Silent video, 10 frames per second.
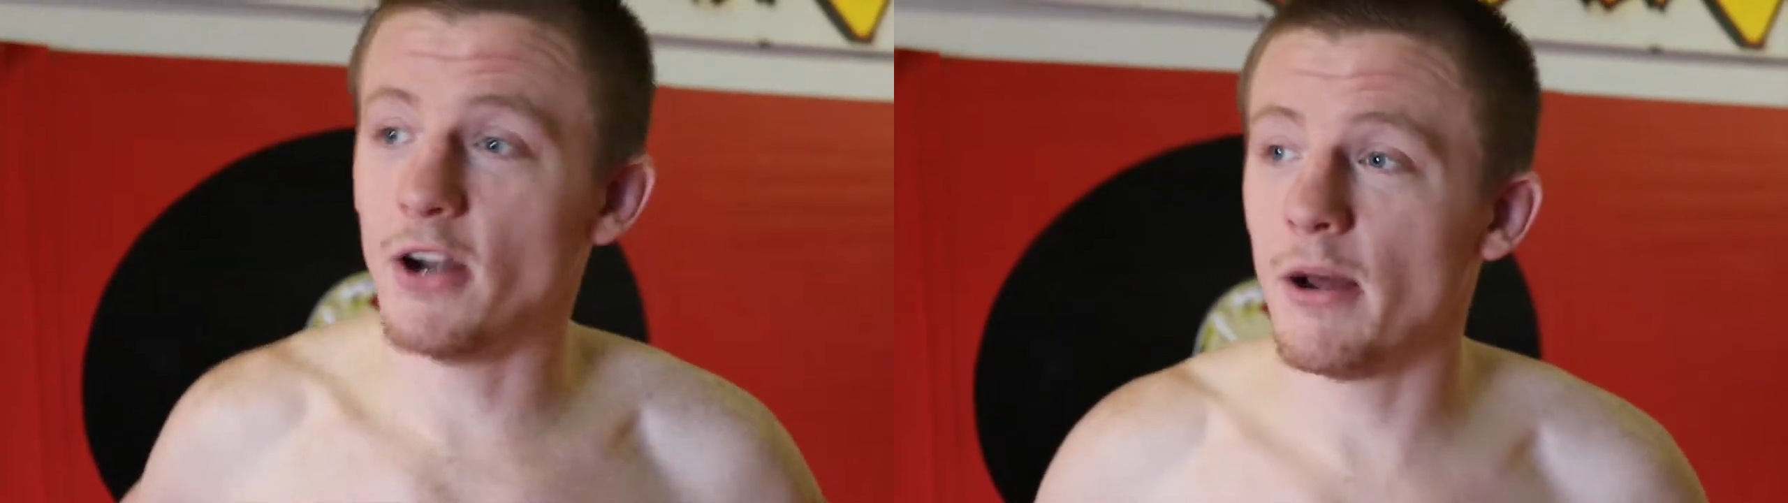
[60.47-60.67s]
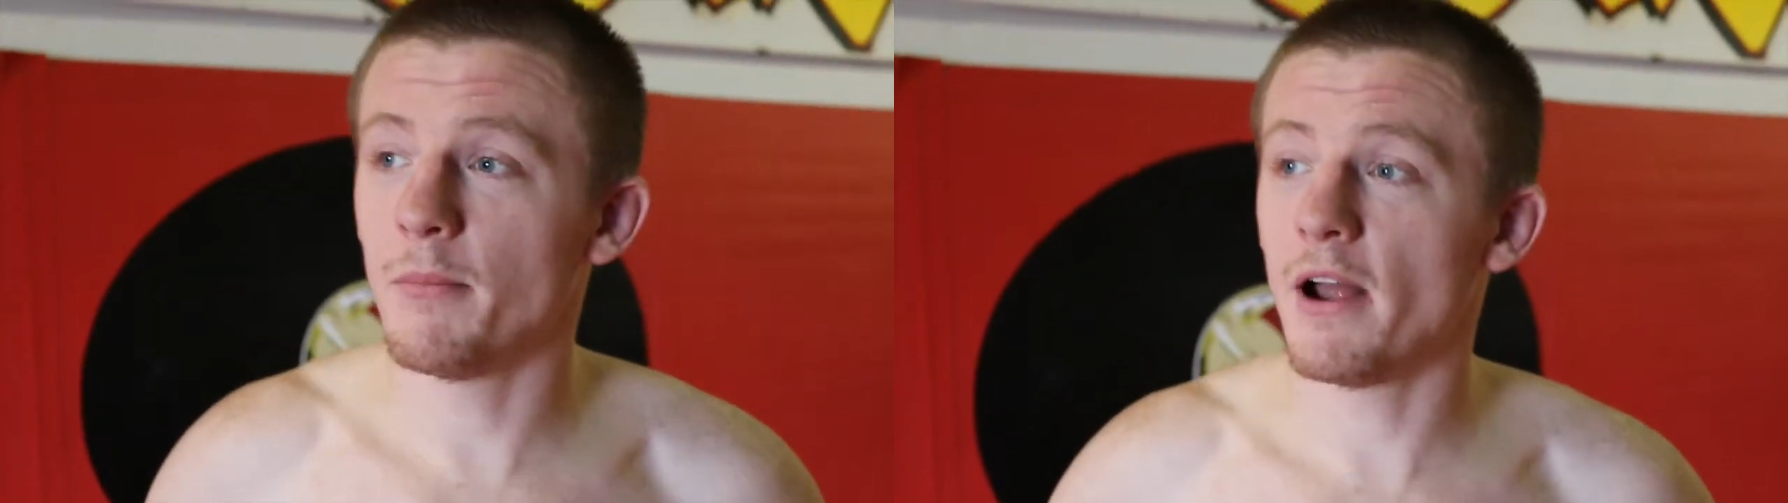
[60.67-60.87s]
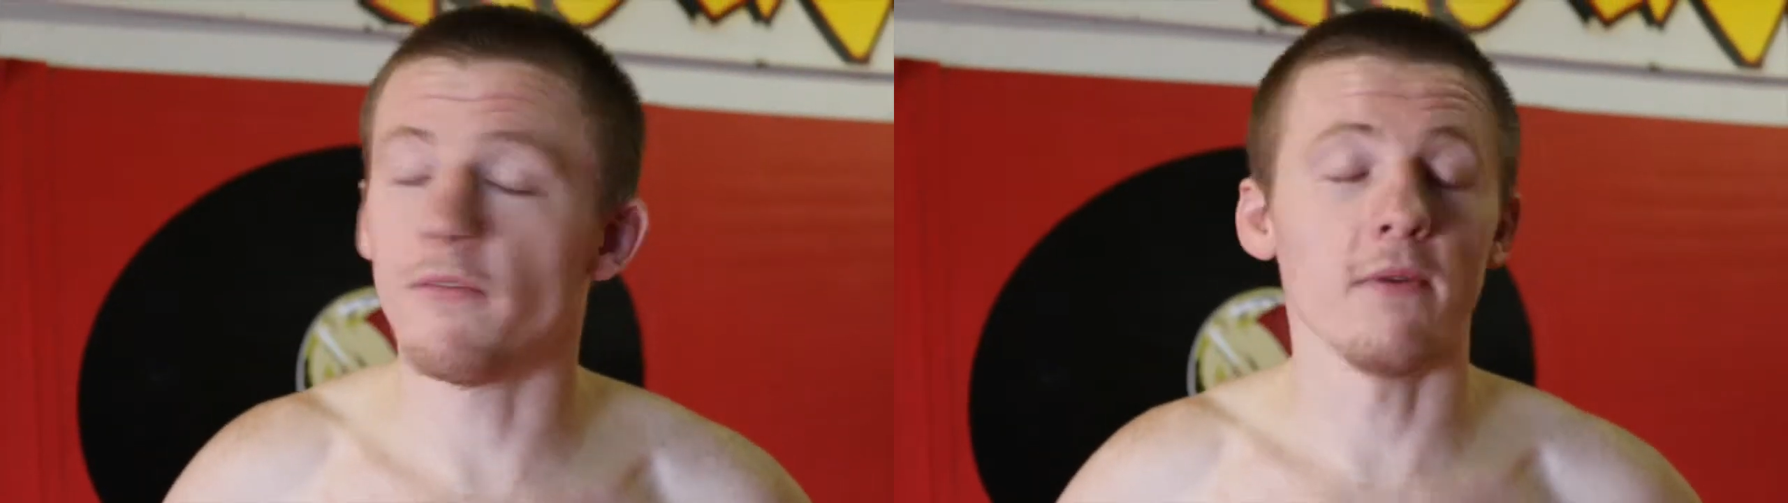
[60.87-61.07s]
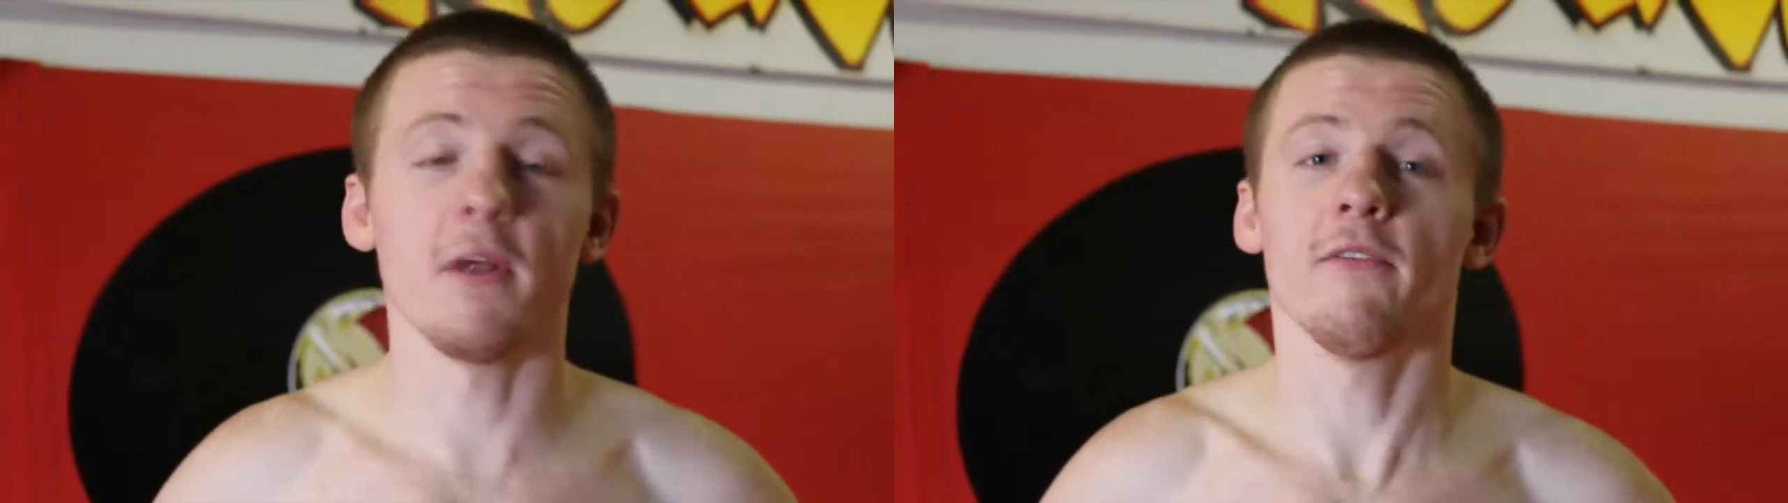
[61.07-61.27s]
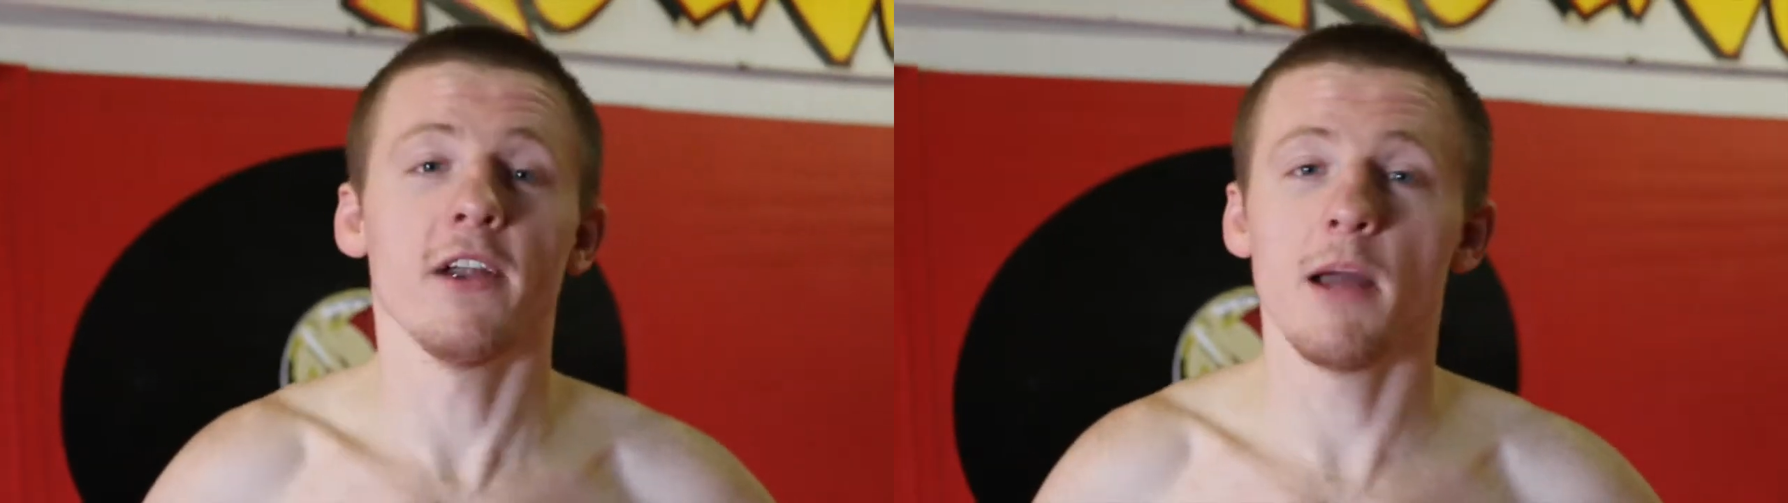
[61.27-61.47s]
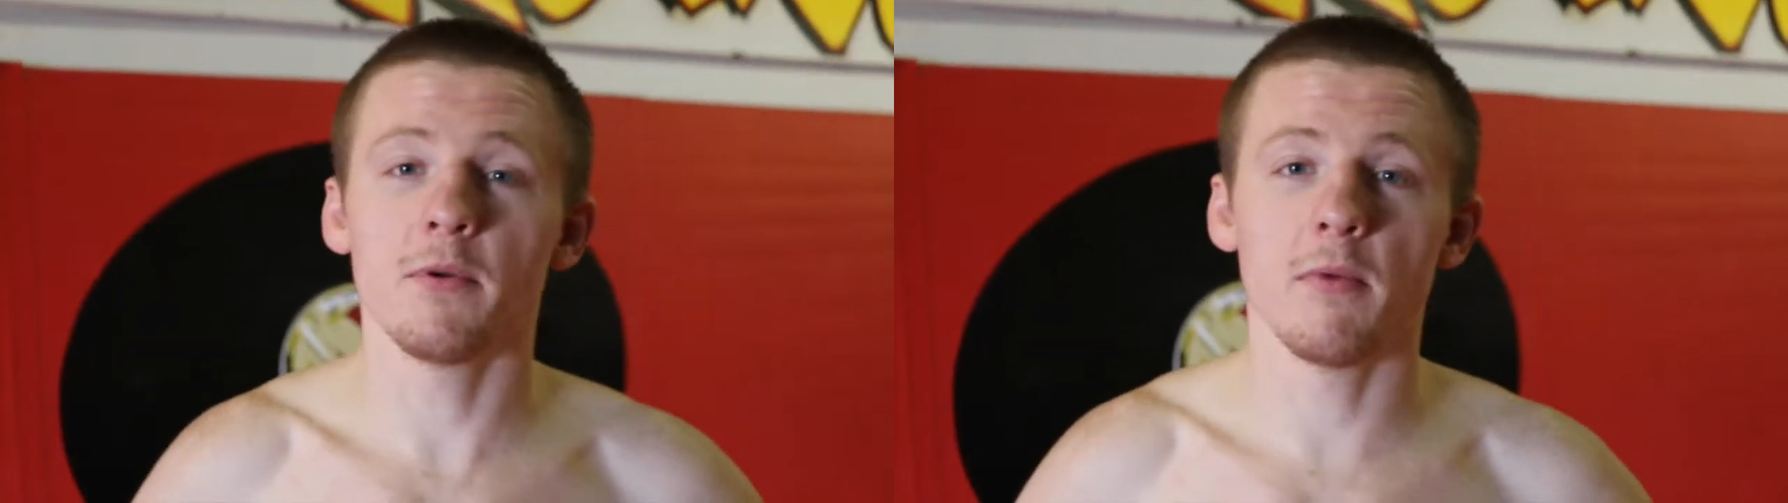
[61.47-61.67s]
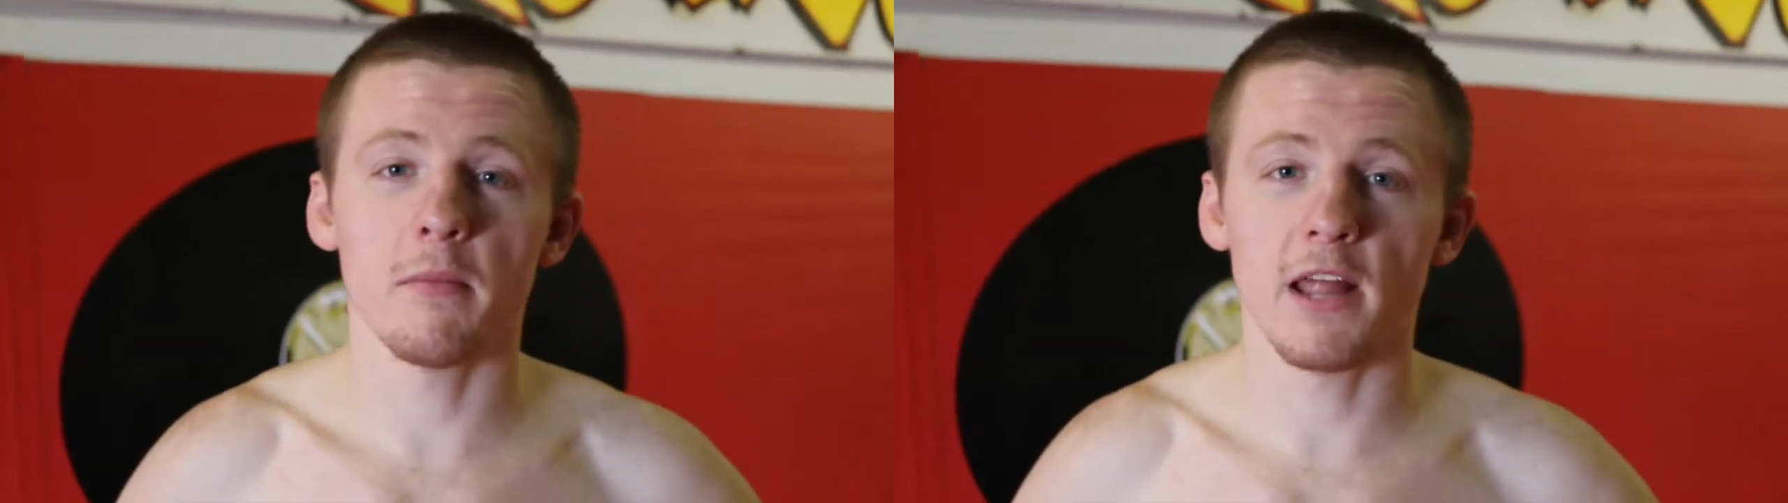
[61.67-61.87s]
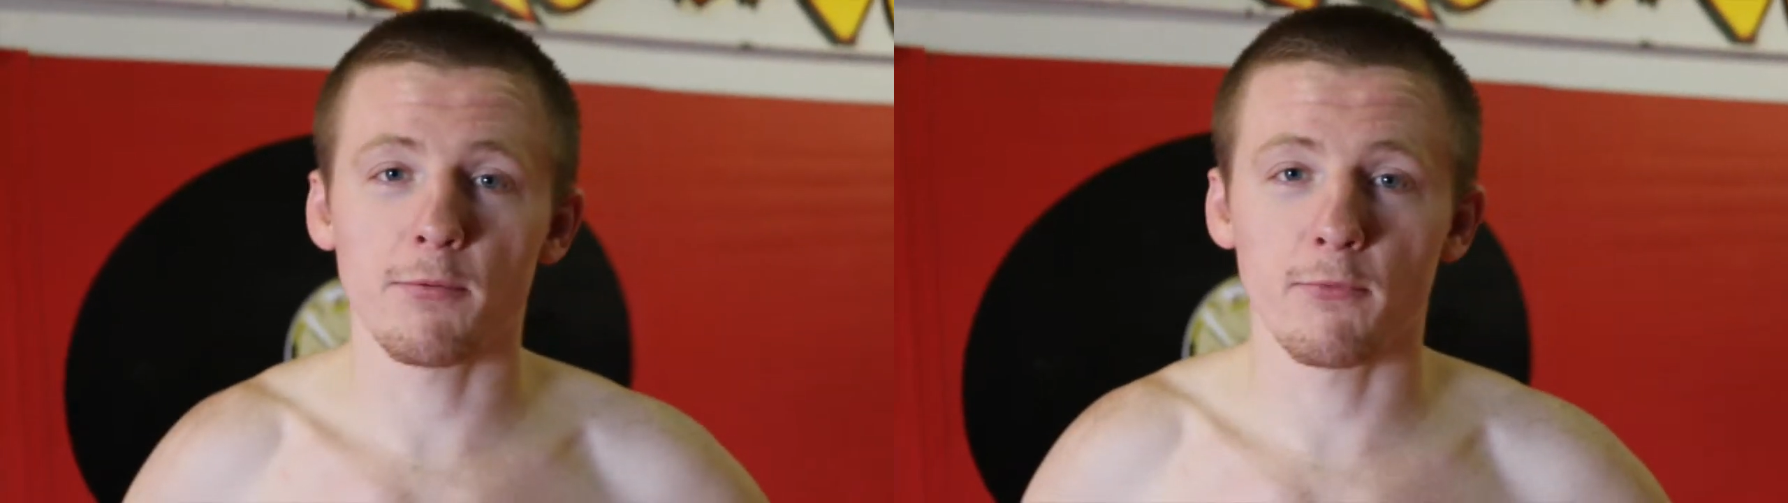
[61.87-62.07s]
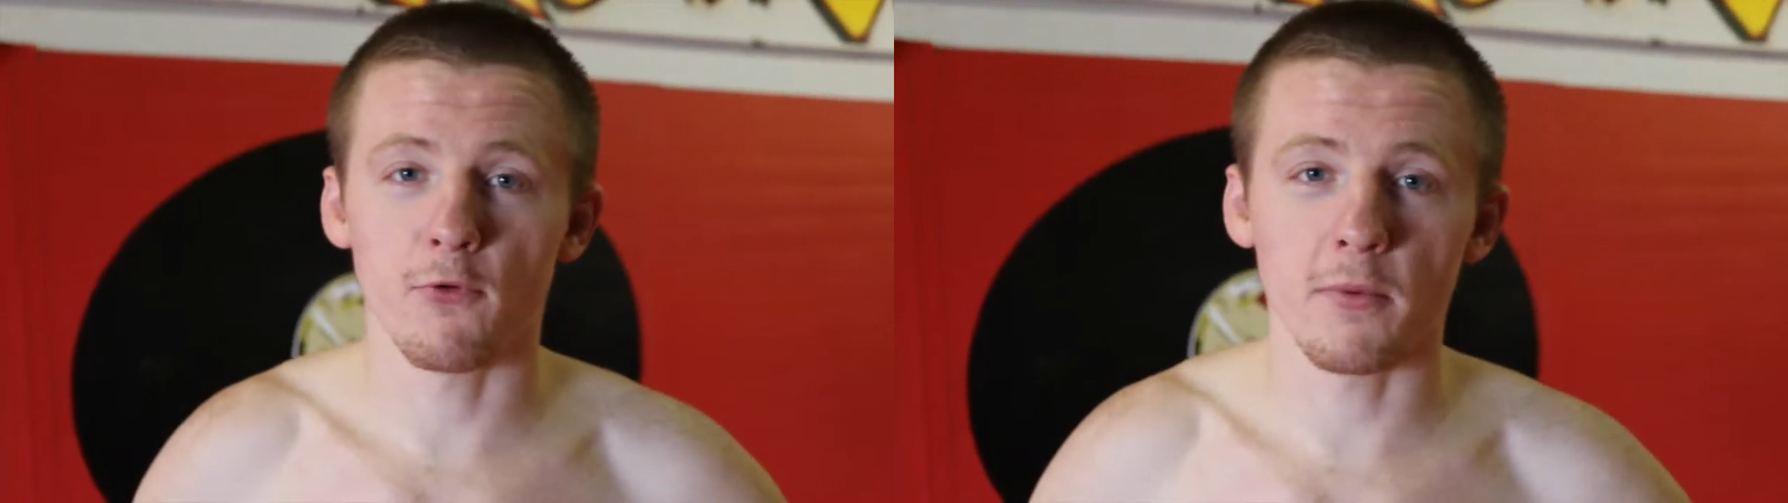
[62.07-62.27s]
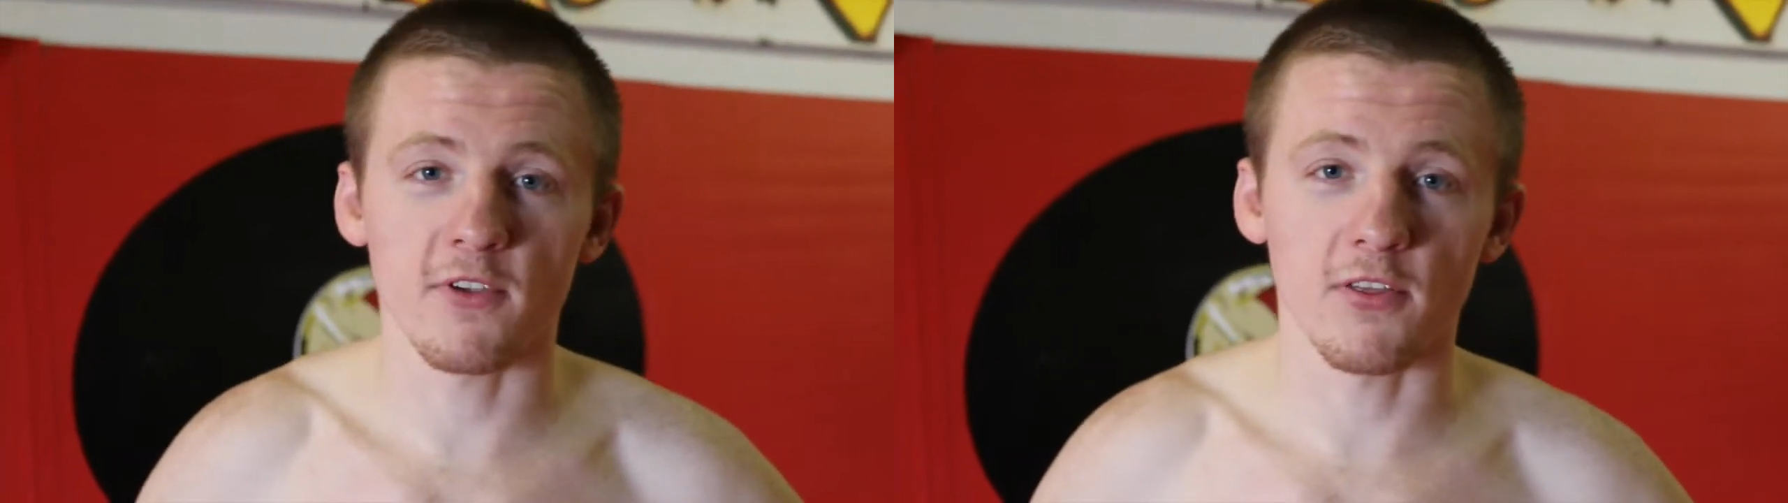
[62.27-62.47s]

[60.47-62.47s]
You know, I'm not very happy about my last performance.